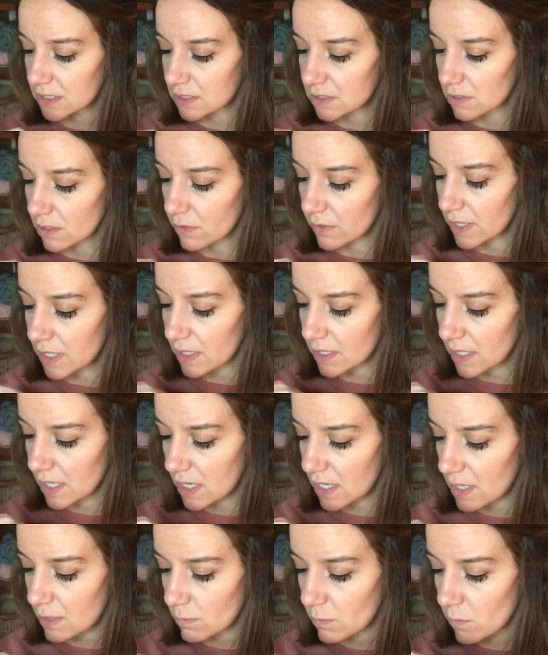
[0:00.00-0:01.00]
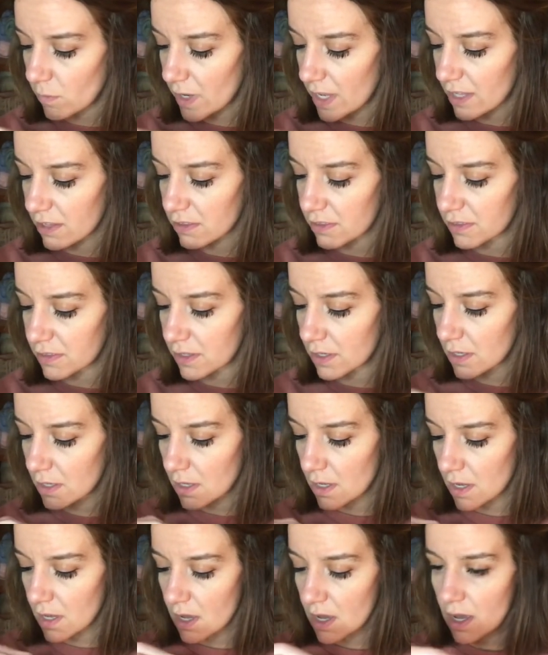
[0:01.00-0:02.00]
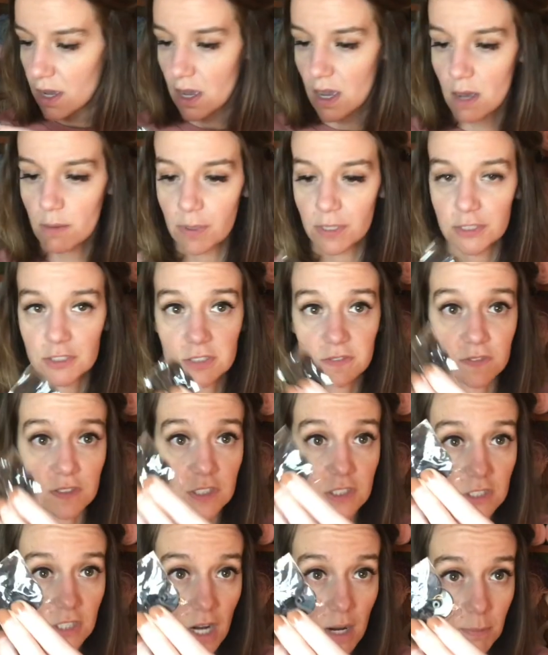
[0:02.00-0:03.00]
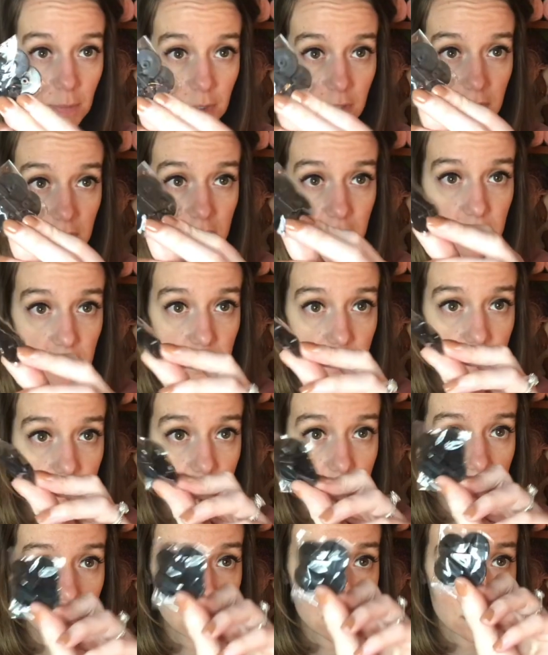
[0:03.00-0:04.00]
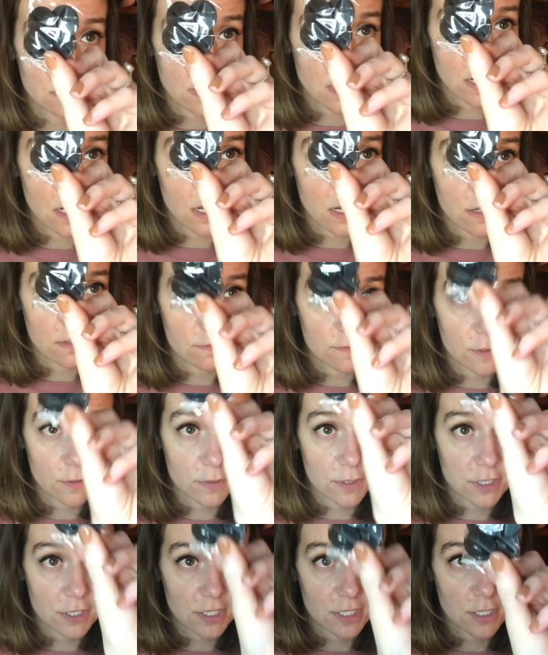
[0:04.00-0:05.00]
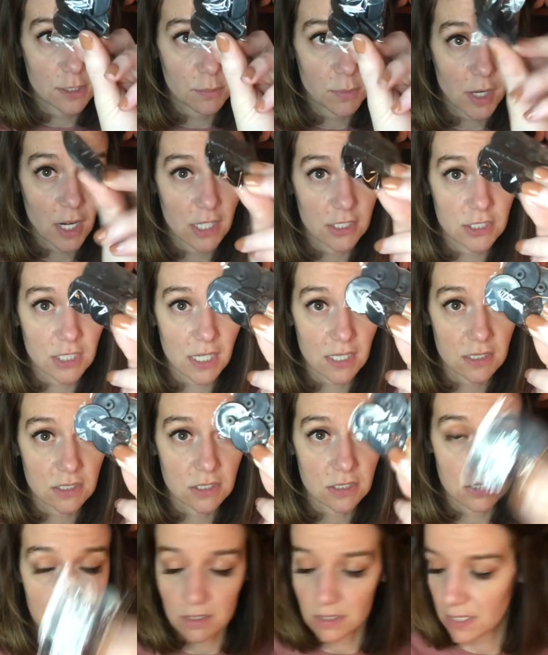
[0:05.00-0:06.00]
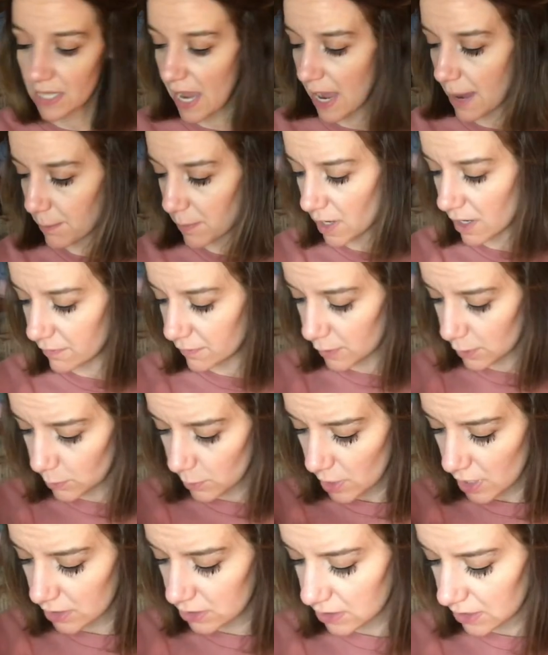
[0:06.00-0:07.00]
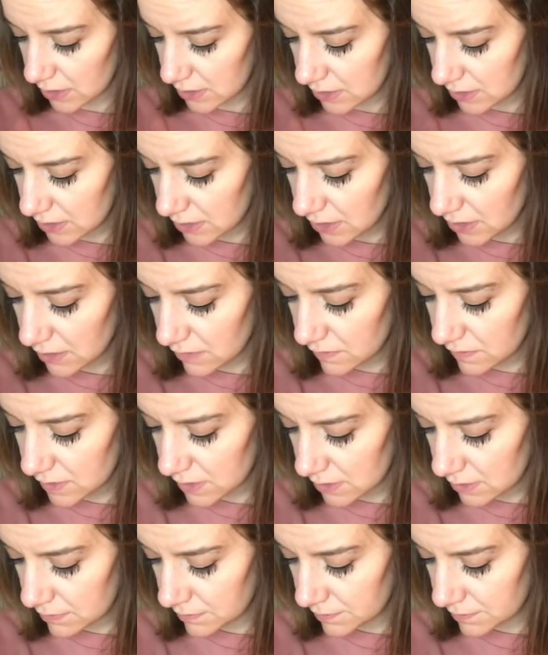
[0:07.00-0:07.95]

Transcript: So it came with a bunch of stoppers for when you're in the project. You can cap off your project sleeves.